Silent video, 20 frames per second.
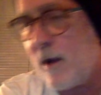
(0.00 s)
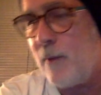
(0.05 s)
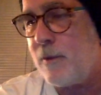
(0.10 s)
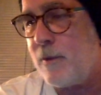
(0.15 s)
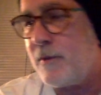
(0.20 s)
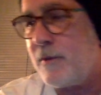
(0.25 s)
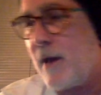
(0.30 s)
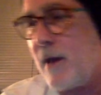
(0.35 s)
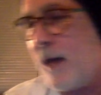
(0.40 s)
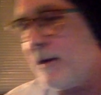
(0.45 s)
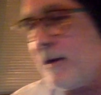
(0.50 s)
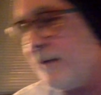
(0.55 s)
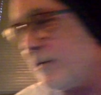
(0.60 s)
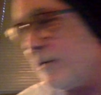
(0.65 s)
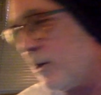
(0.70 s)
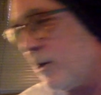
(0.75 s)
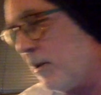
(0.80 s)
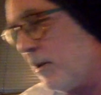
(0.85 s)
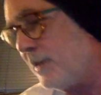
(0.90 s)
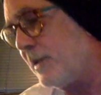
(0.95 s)
with it. I don't
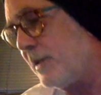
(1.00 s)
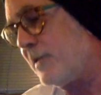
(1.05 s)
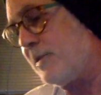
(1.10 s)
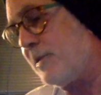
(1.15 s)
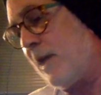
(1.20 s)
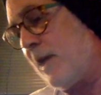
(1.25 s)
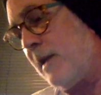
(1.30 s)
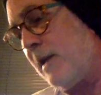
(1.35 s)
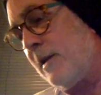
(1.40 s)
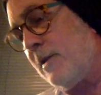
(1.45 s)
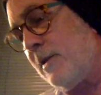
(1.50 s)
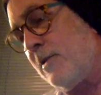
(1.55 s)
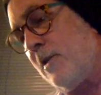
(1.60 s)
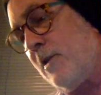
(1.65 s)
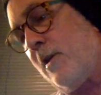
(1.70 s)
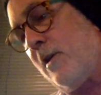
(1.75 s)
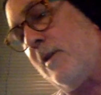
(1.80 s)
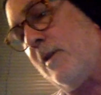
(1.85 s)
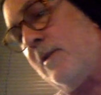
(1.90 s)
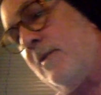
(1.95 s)
even know what the setting is
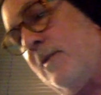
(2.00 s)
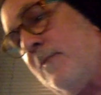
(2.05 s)
on.